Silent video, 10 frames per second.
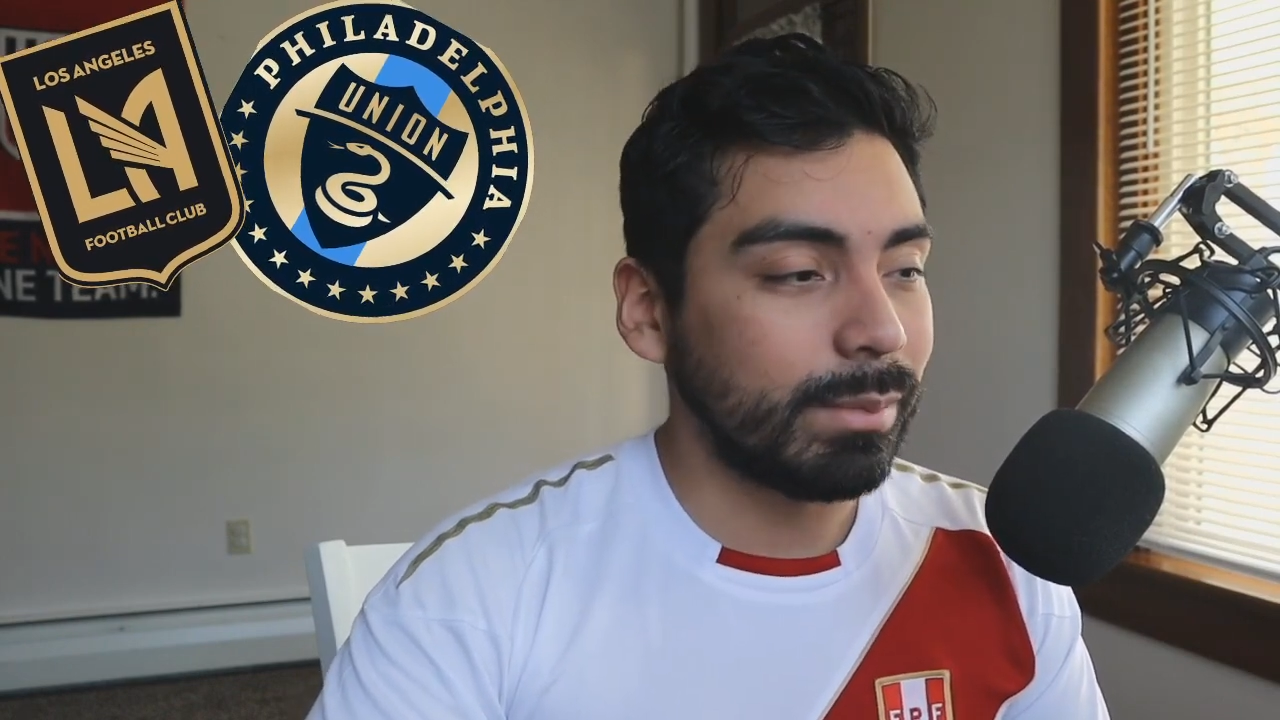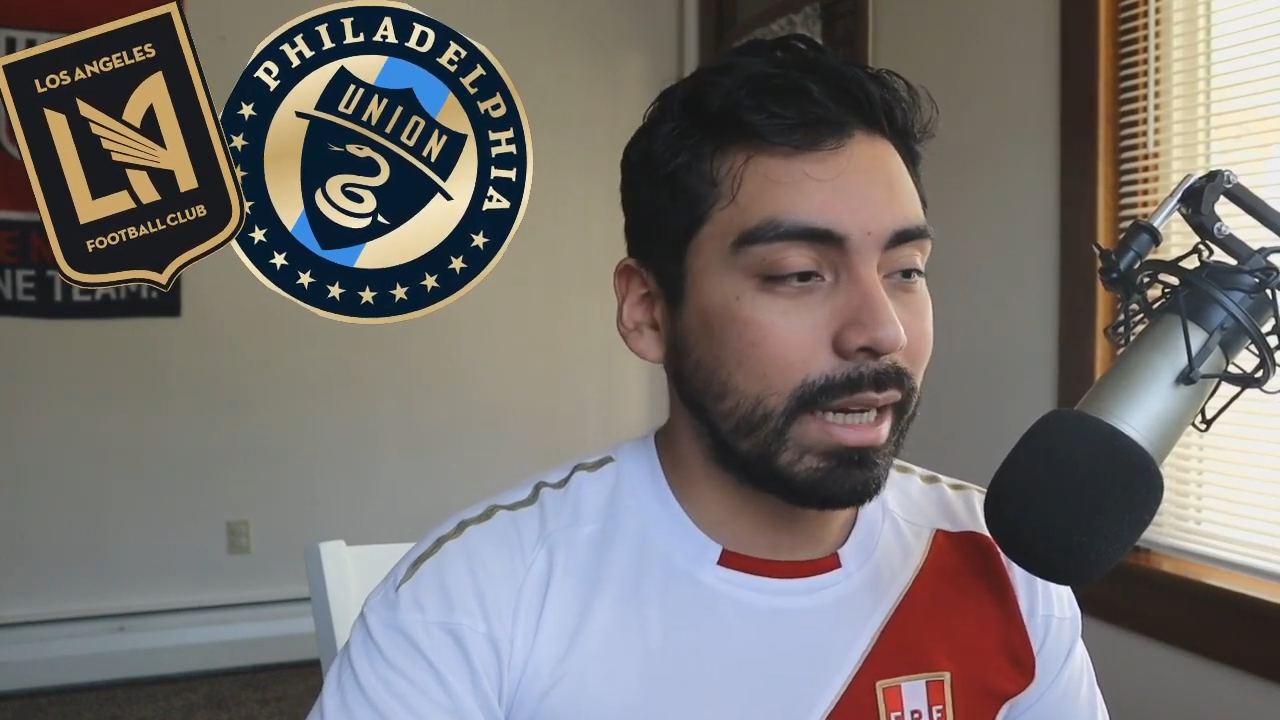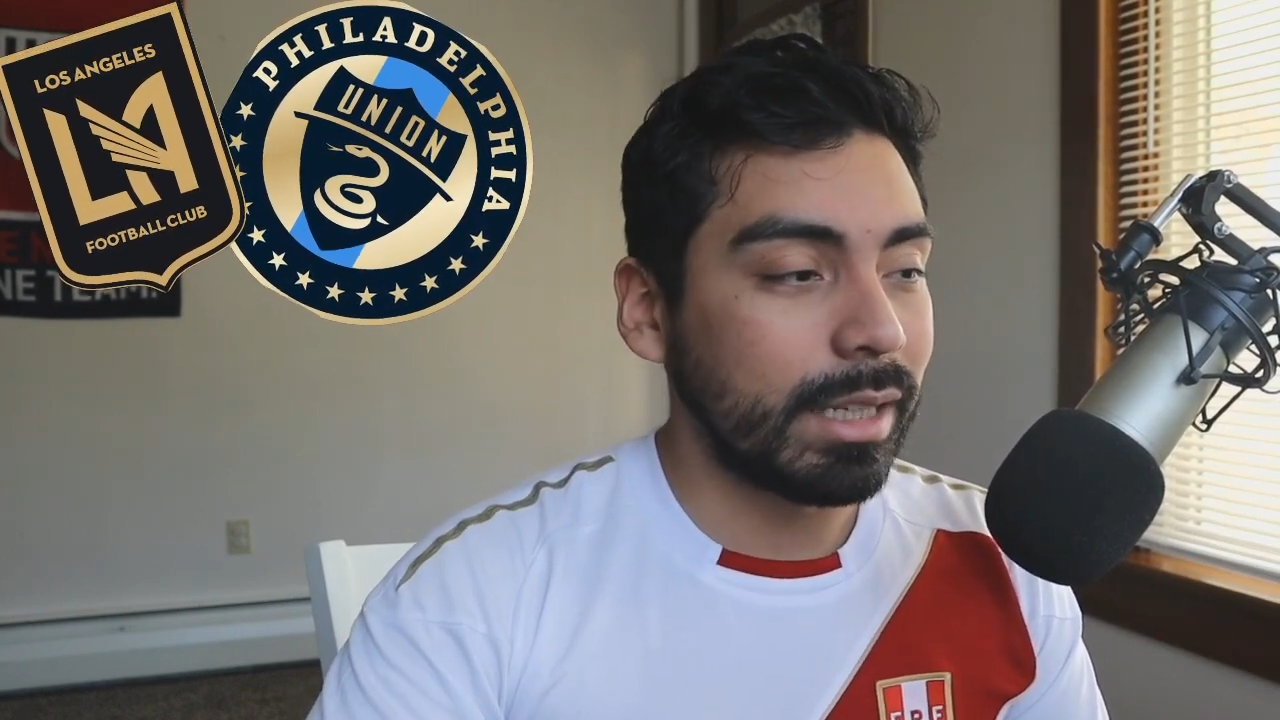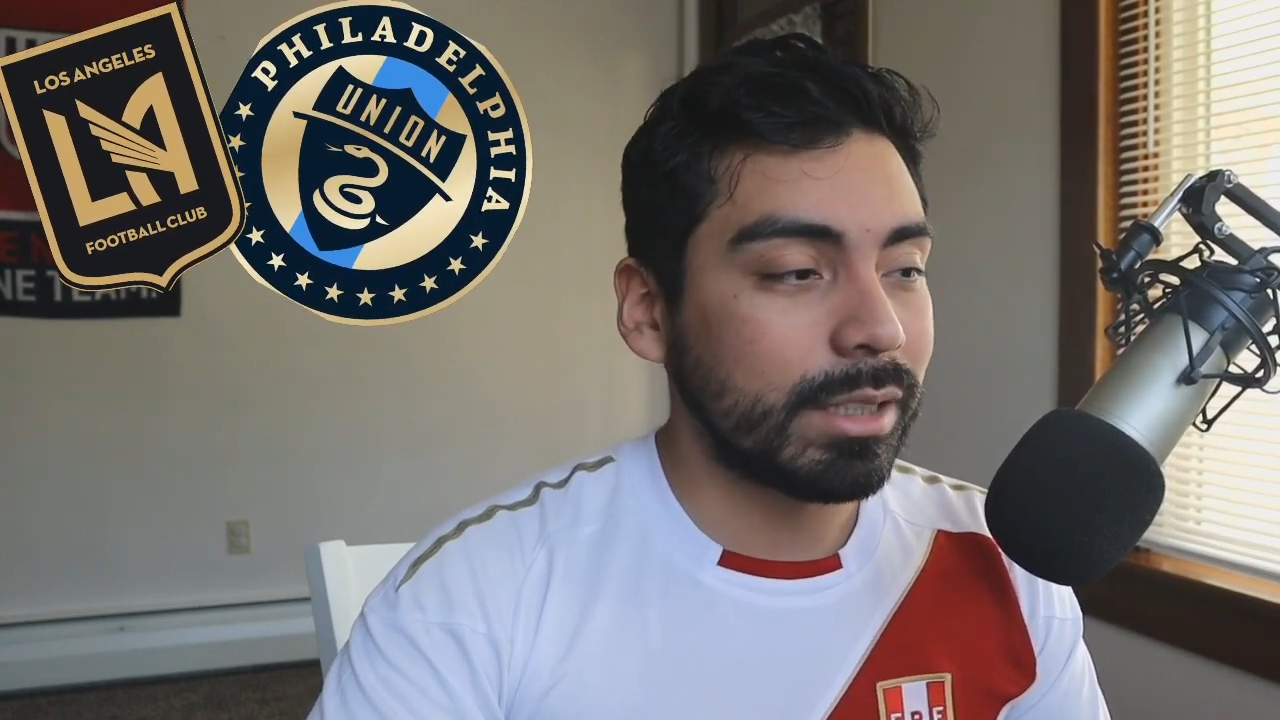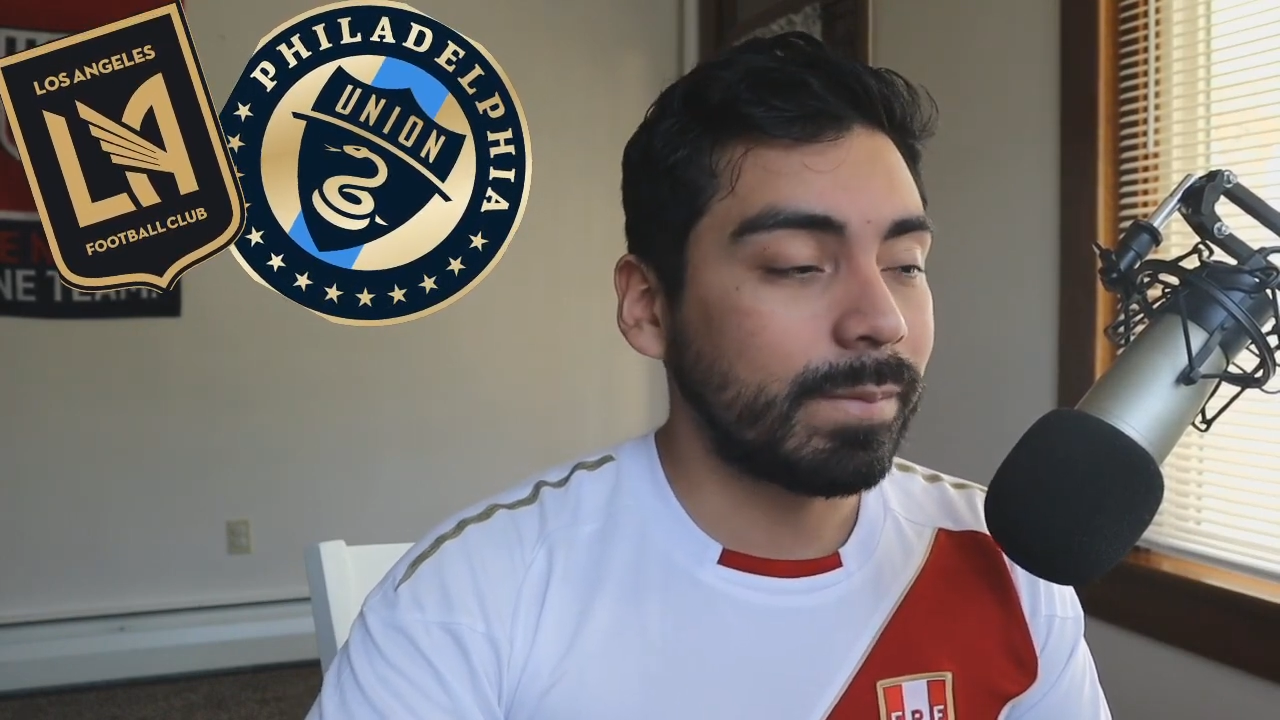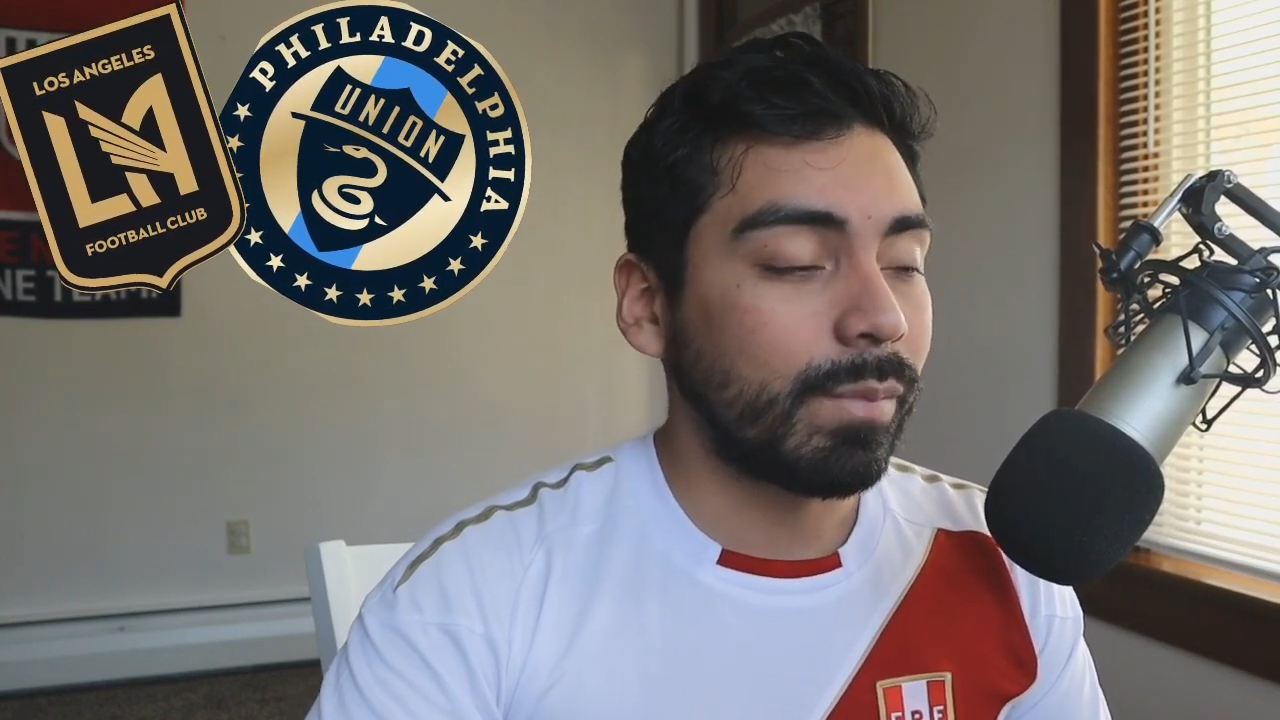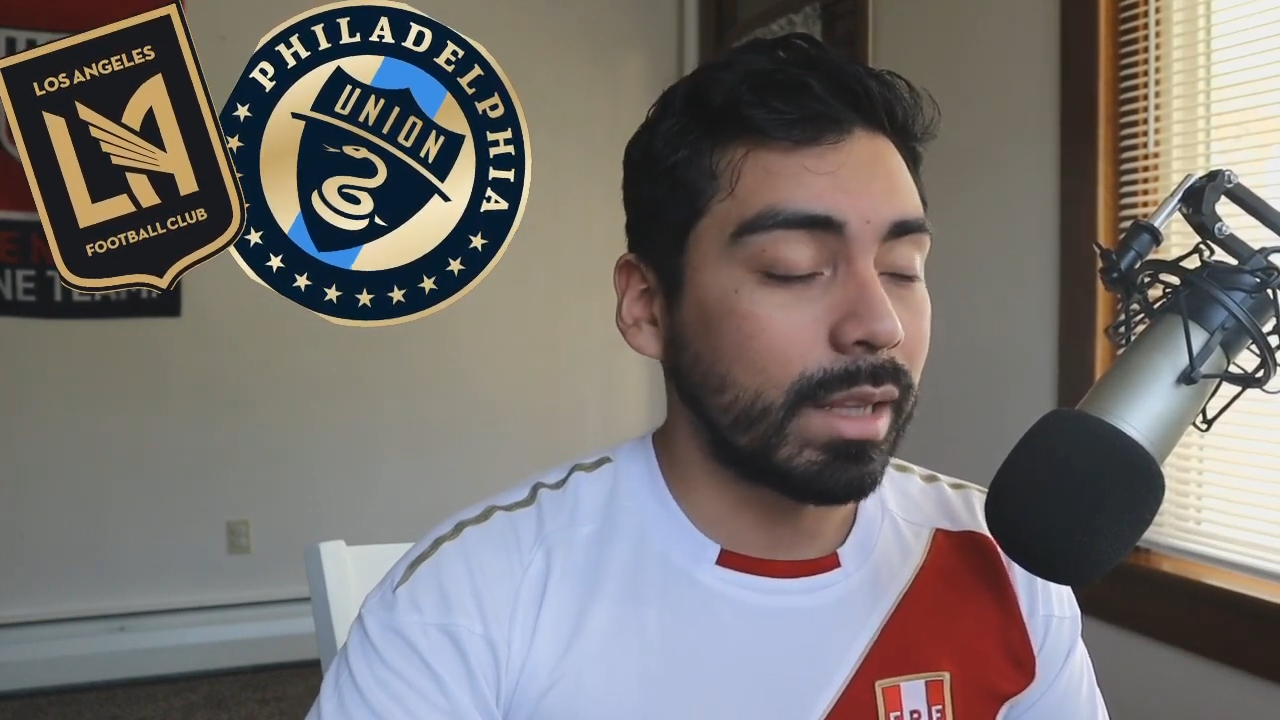match.